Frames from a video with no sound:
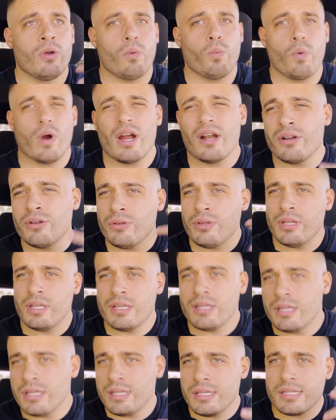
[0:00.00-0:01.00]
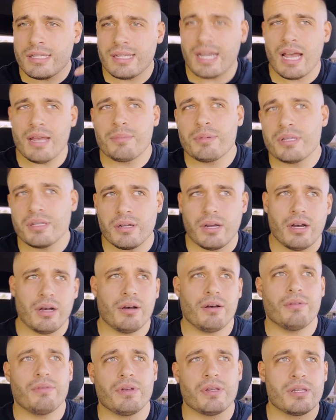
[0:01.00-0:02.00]
Where do these types
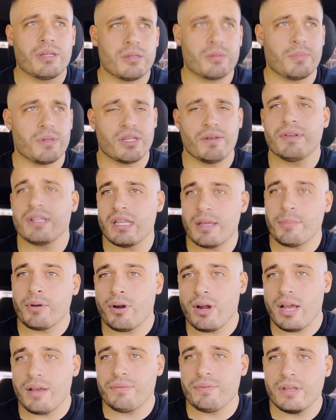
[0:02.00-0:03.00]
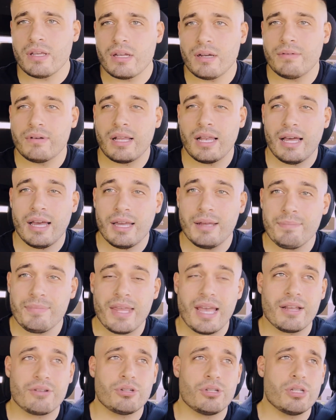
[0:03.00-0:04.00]
of specific demographic of client
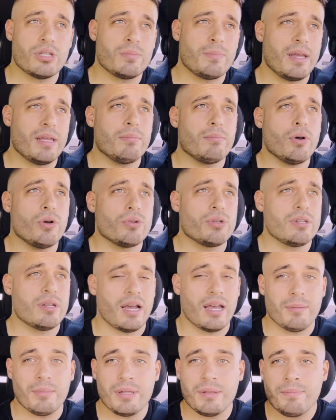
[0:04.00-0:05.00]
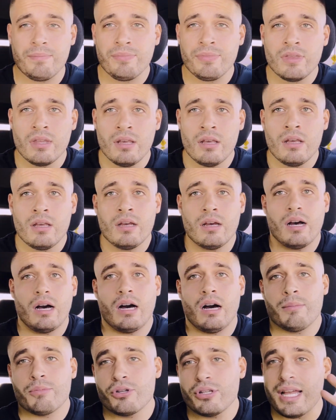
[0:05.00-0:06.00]
actually spend most time in?
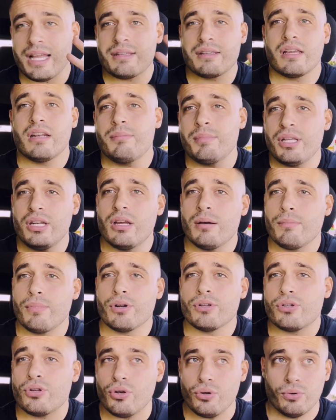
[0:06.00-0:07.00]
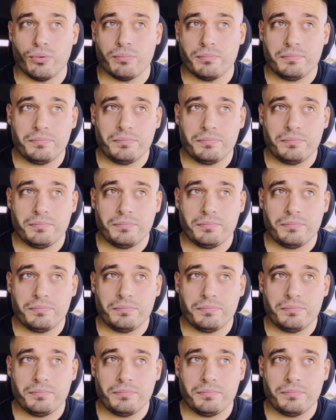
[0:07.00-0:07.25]
So that's going to be number 2.